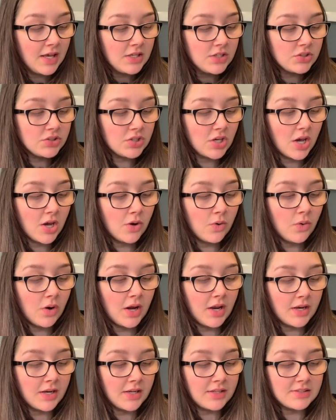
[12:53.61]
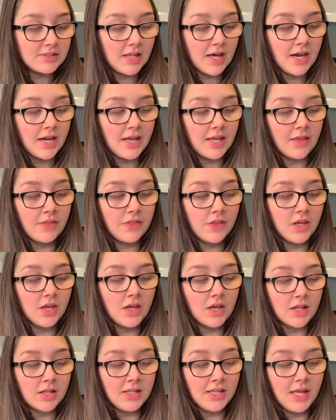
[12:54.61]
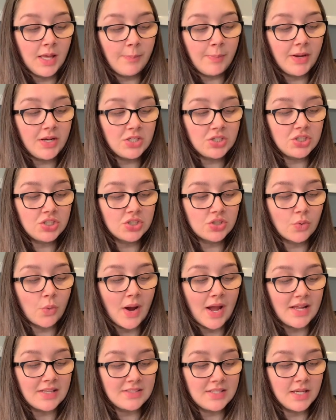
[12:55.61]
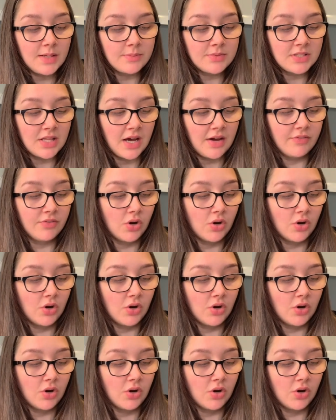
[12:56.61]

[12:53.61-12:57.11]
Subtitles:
So it's like the clear pinch square tips that I've